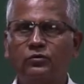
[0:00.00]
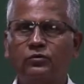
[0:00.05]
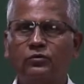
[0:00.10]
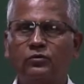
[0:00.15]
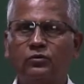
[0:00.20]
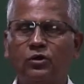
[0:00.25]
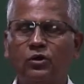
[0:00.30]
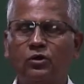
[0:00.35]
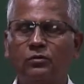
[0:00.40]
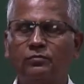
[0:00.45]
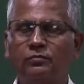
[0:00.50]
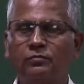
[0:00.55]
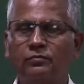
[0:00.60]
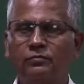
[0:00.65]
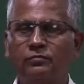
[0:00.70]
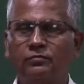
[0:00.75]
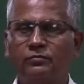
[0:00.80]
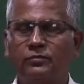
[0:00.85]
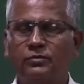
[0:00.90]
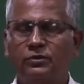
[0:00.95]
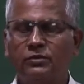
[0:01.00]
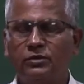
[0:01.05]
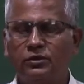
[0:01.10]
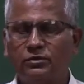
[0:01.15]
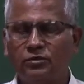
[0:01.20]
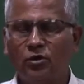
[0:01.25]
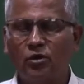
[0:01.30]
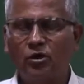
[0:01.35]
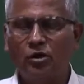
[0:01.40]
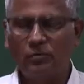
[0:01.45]
to top
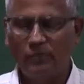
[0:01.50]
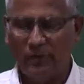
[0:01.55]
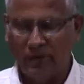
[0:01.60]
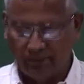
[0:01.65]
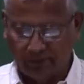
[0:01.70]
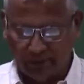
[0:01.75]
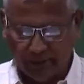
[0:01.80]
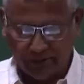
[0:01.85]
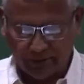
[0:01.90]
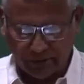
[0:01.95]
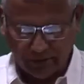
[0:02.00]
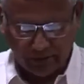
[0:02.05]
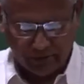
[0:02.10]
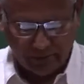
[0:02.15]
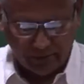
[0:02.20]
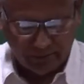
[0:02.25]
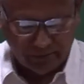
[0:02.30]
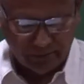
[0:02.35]
is all by friction